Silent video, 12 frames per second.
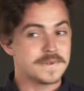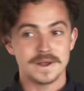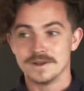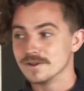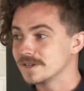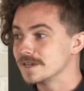
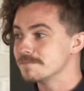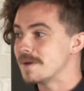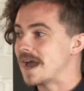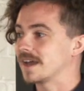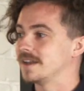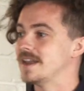looking
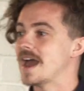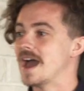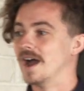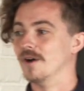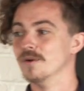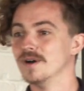back
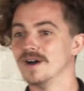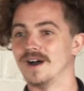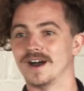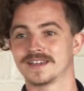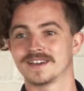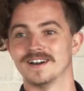now,
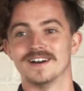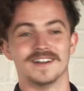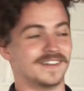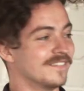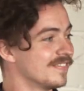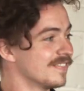I
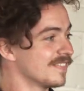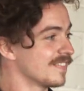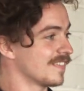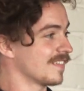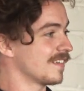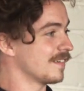can't,
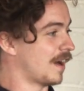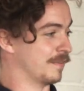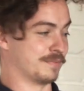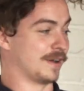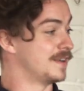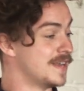
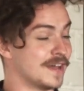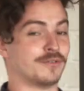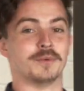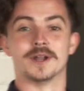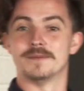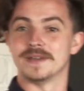I'd never
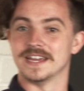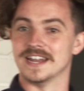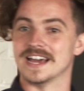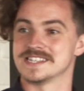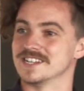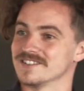want to be in
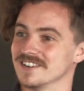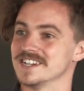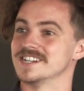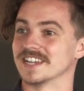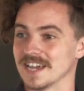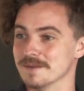that
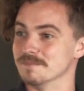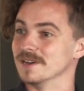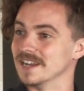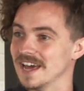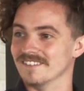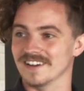situation again, put
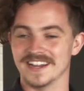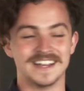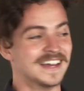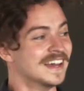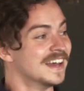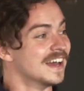it that way.
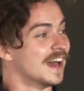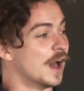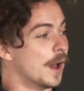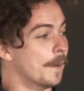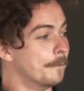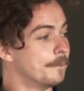
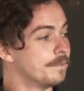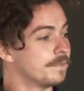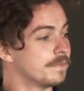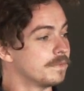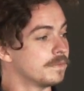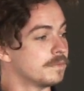Um,
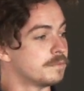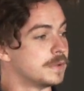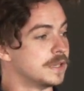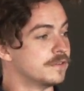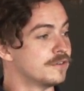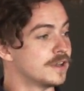
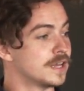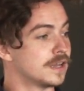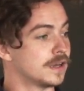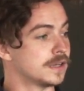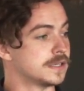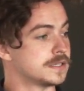but you
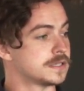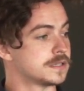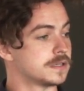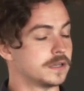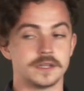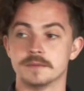
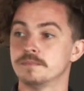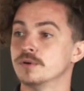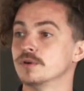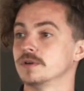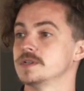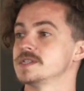realise in the
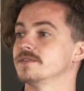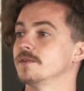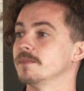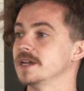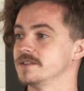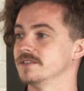importance of a
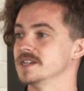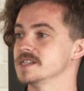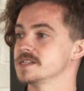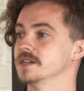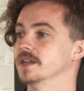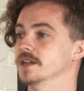major
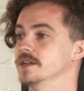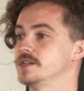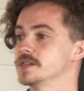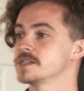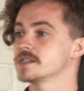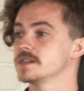incident,
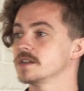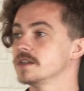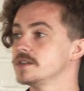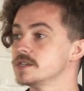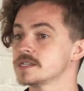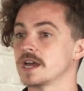just,
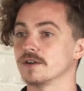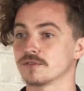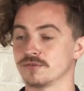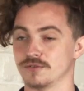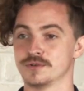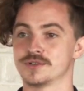just how
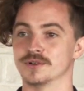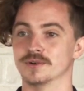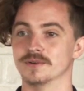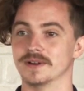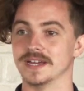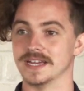
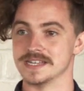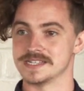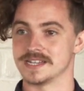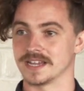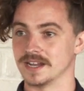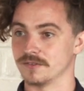crucial it is
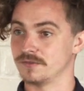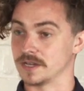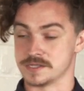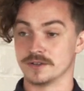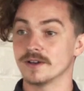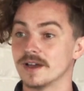to get it
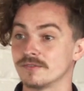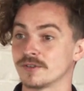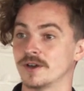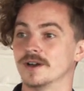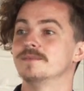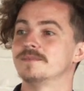fixed. You don't have
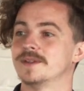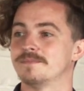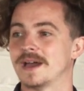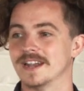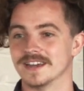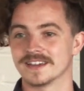time to
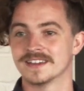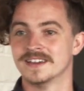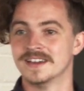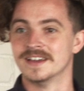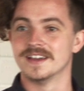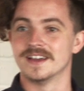panic.
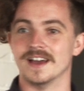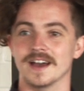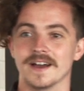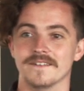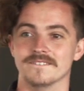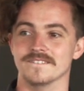
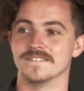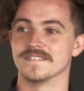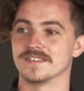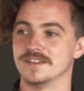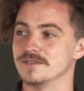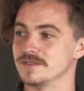Um,
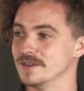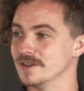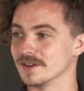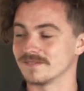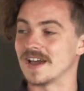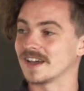you, you
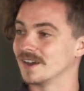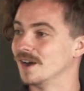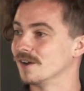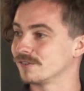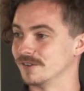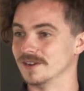look back
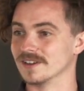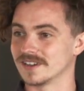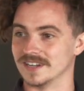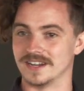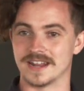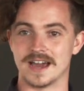after and look
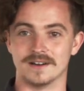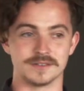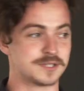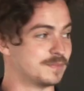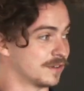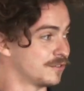at the
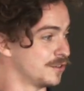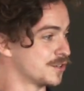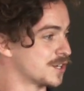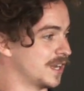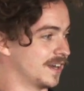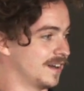doubts, but
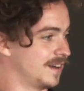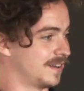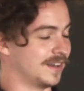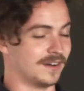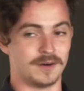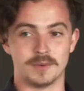crucially, our,
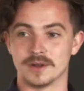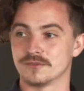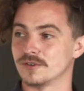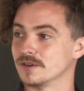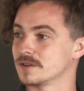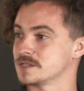you know, our one
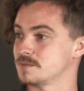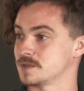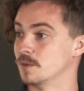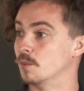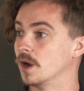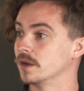focus was
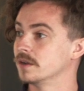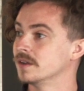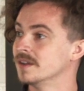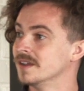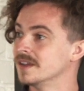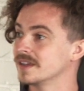on one,
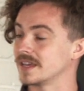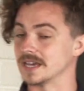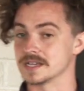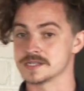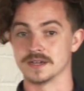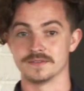
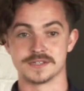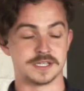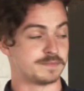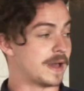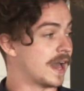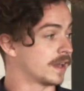getting
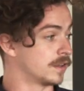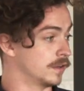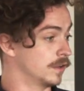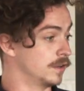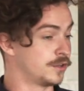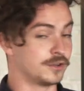services back,
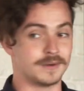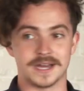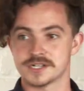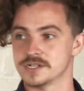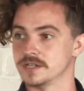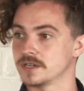and, and two,
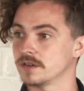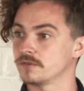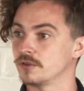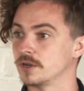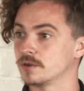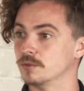actually
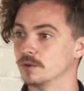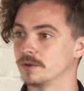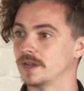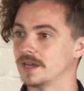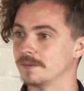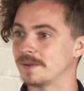trying to
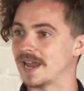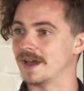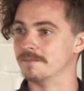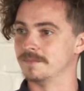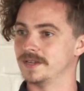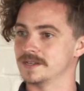coordinate a
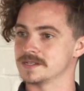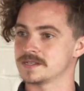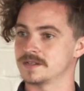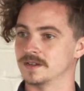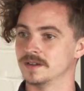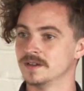plan B as
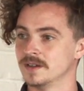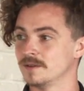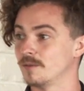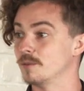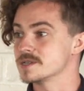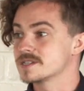to
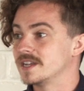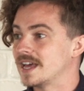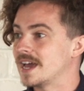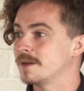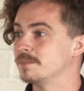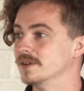well, what's going to
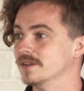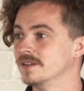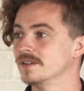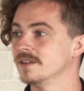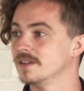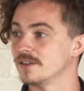happen
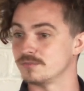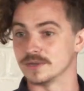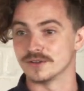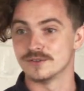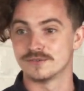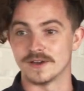if we
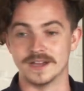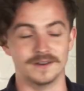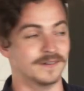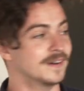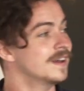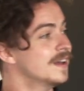do
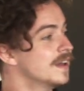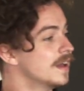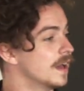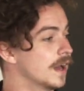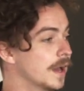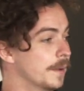fail.
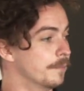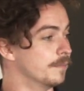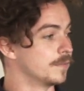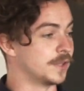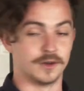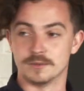
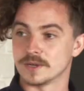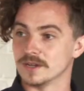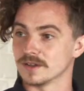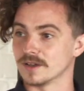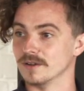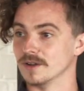Um, you know, are we going
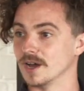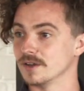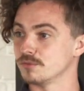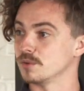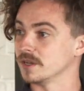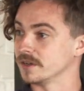to go
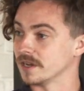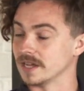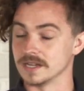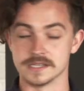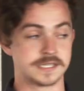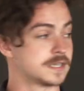live? Are we going to
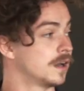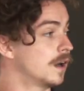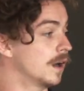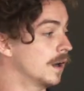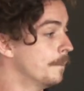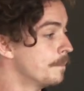delay the
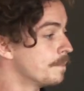start?